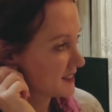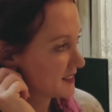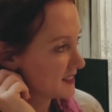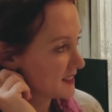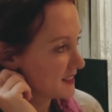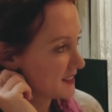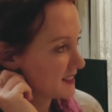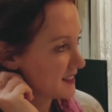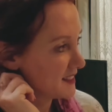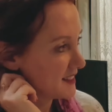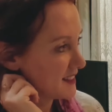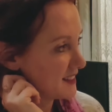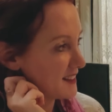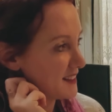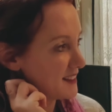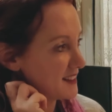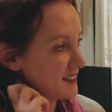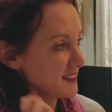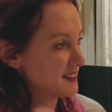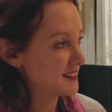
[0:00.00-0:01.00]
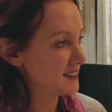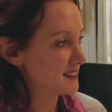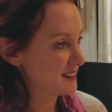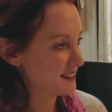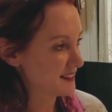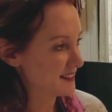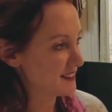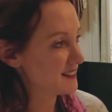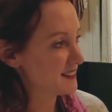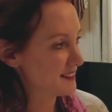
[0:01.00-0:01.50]

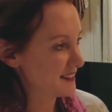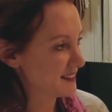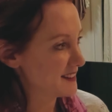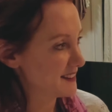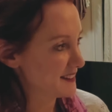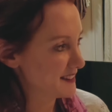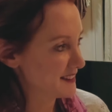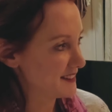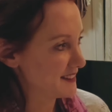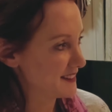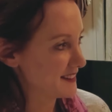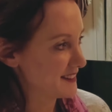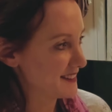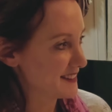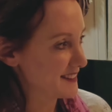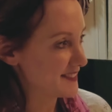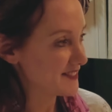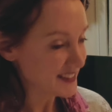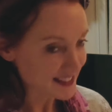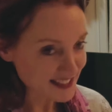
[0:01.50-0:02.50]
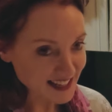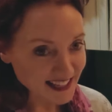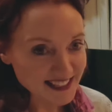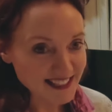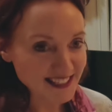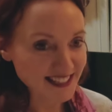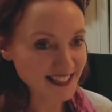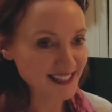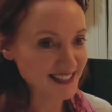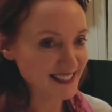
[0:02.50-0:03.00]

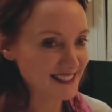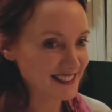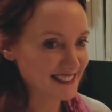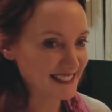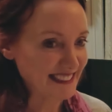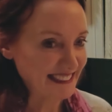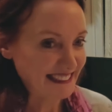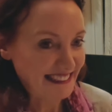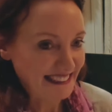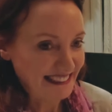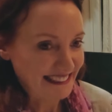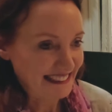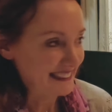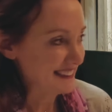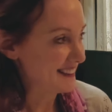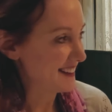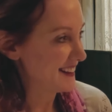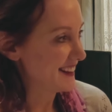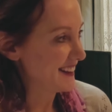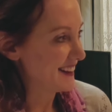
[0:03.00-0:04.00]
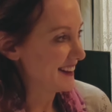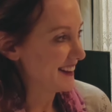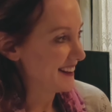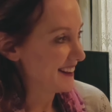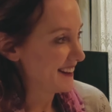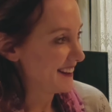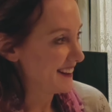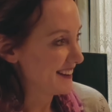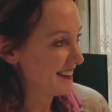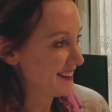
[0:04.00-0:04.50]

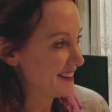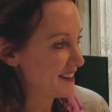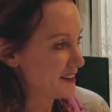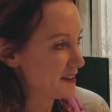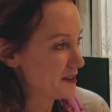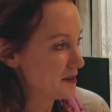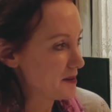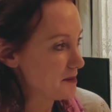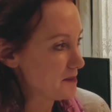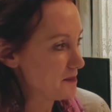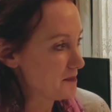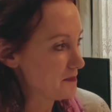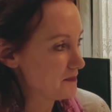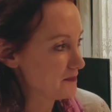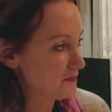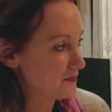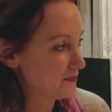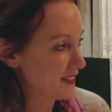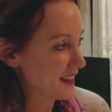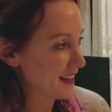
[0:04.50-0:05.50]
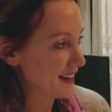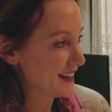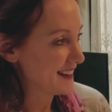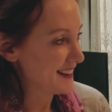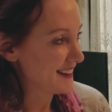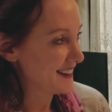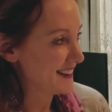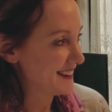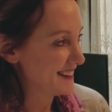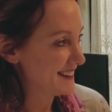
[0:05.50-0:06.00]

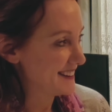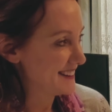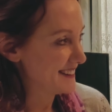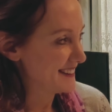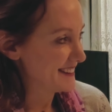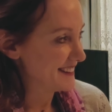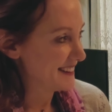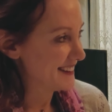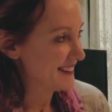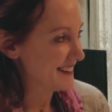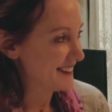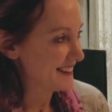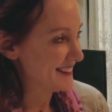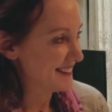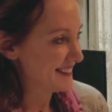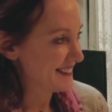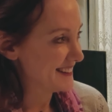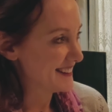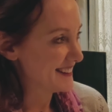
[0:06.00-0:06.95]
The person shown says nothing.